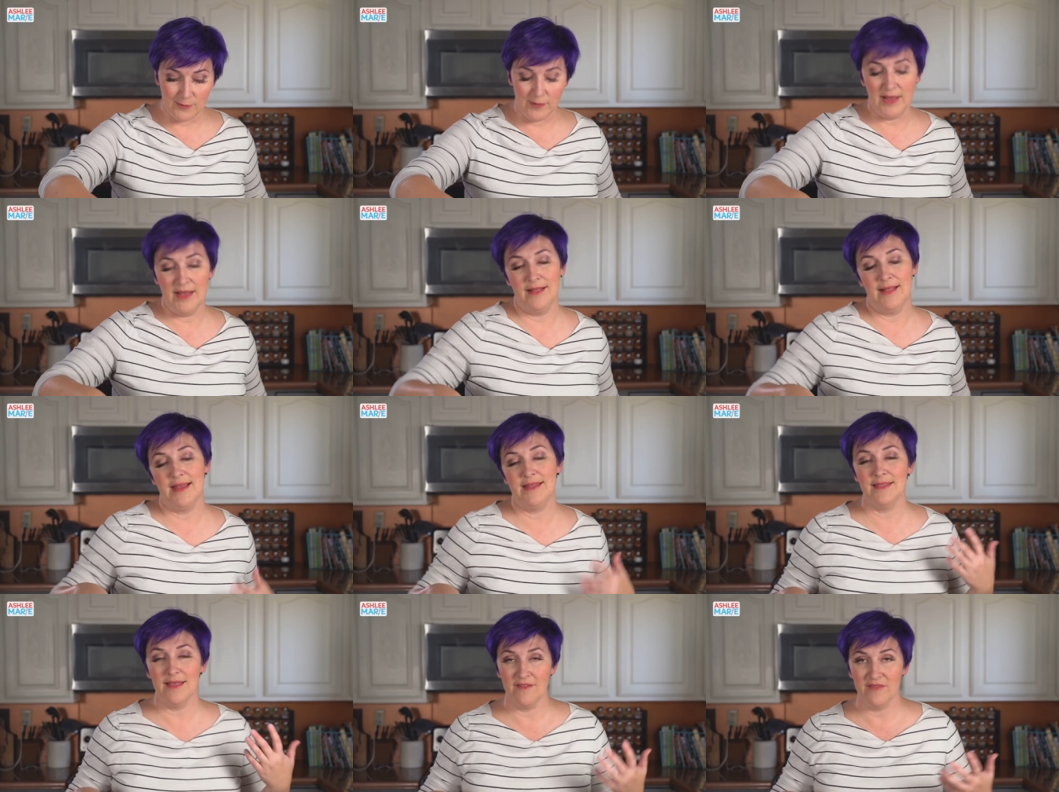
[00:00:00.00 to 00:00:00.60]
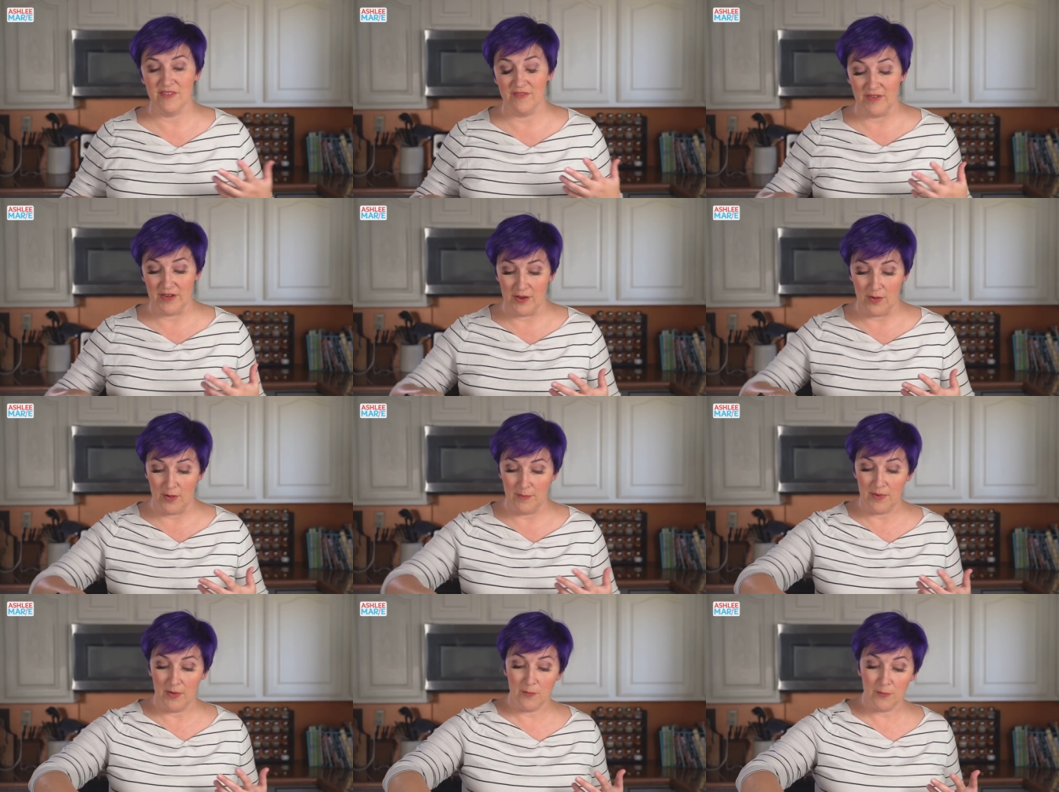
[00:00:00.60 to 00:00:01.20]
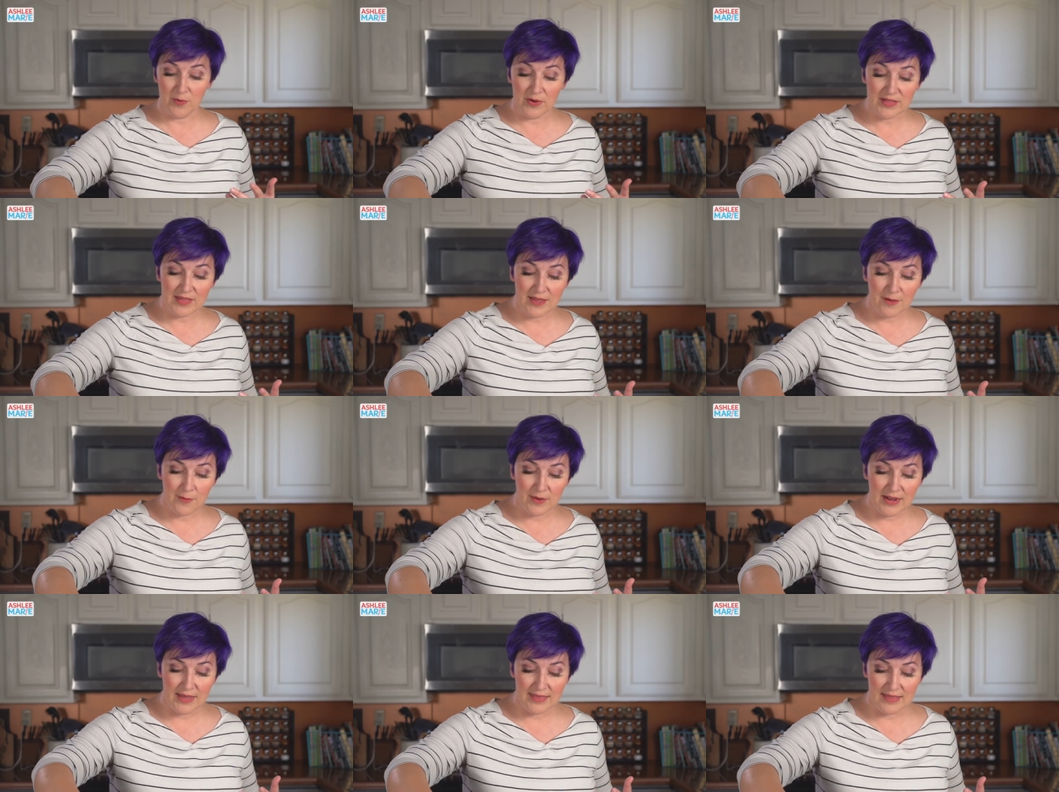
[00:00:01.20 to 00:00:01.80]
well, I love the videoing, but really
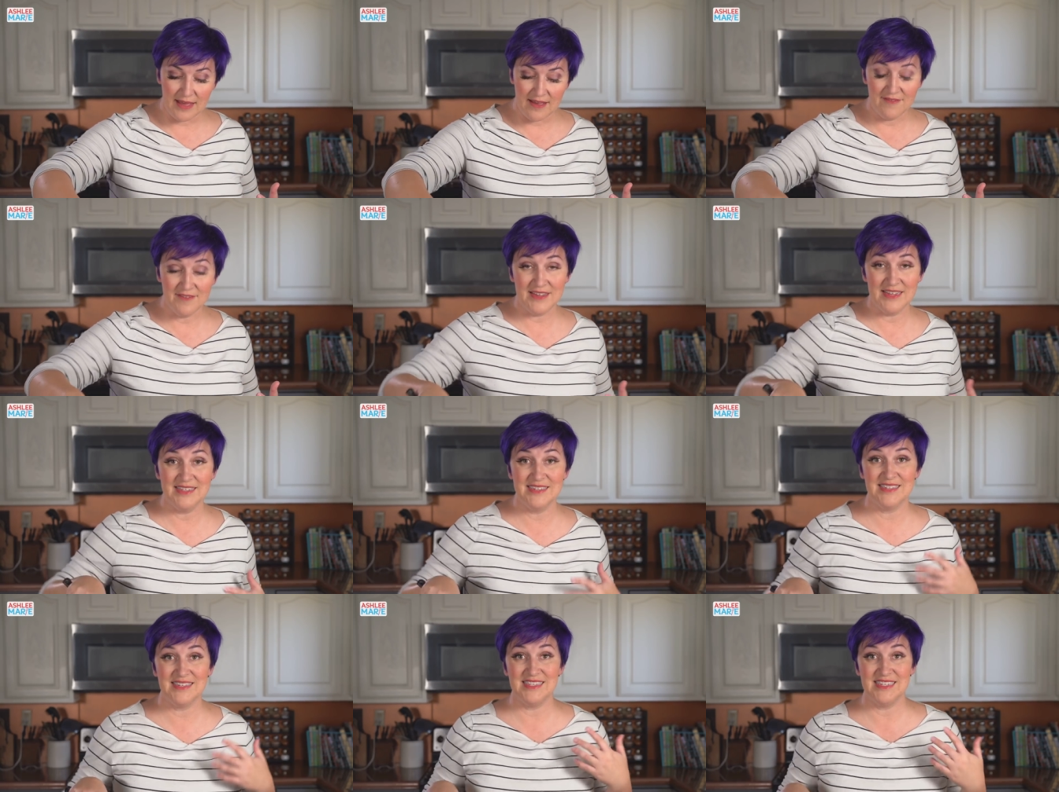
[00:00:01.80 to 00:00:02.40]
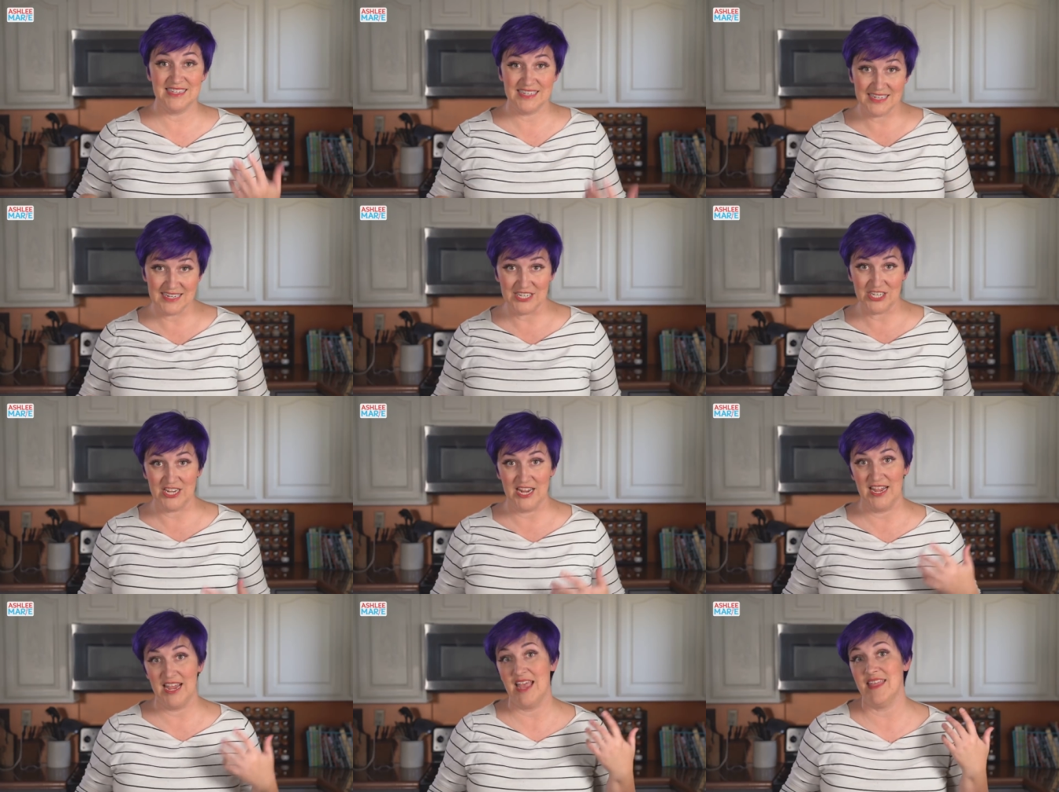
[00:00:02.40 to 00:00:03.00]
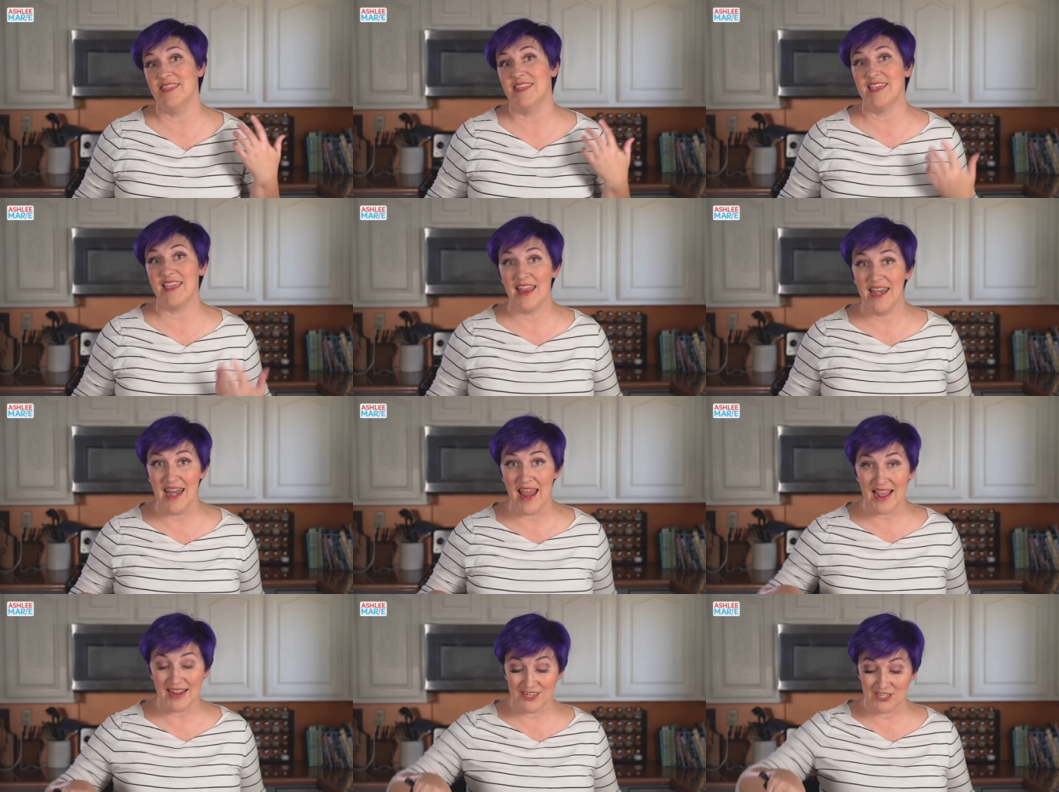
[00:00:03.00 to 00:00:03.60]
what I love is the teaching and the
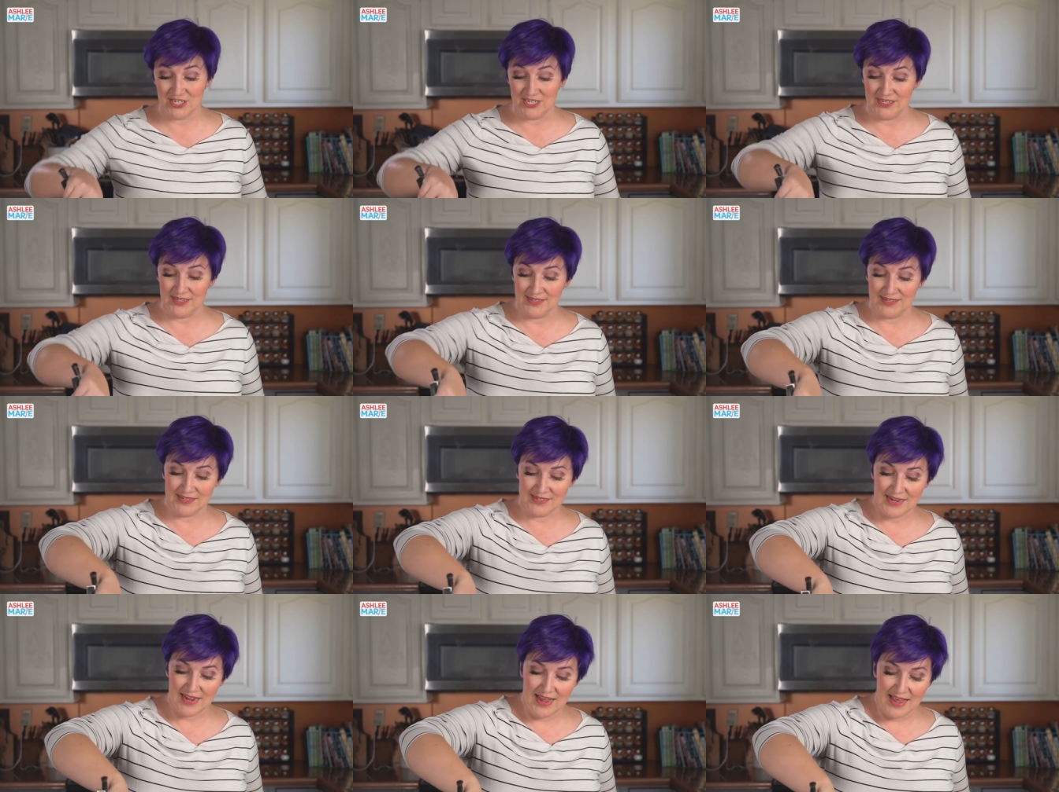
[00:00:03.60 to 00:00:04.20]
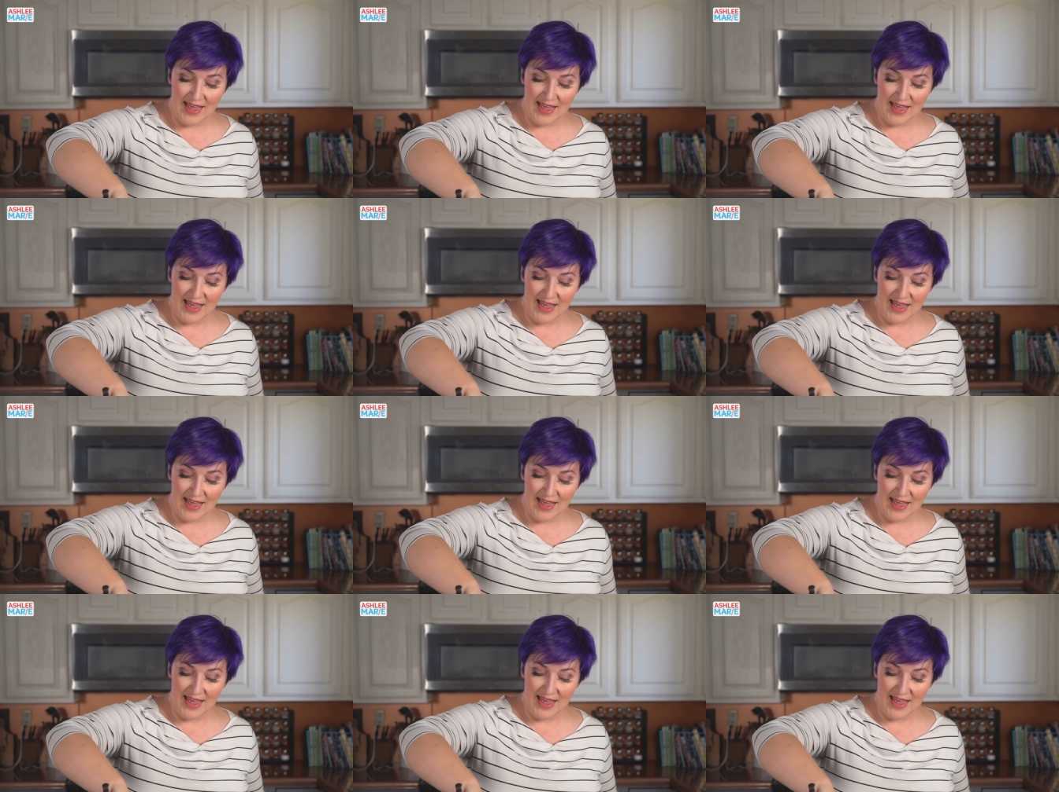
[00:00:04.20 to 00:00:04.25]
connections.